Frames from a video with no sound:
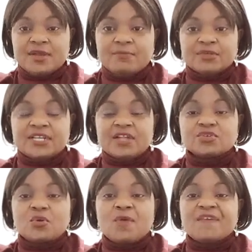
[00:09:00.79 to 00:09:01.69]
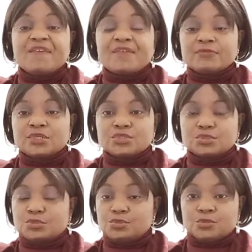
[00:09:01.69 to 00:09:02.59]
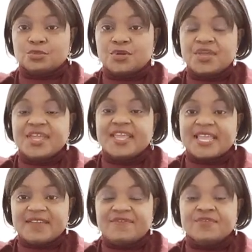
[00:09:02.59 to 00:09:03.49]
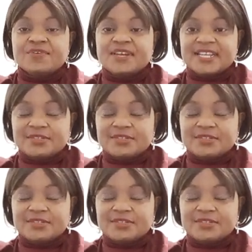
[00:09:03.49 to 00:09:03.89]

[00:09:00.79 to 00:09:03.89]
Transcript: But you have to confirm from your school if you need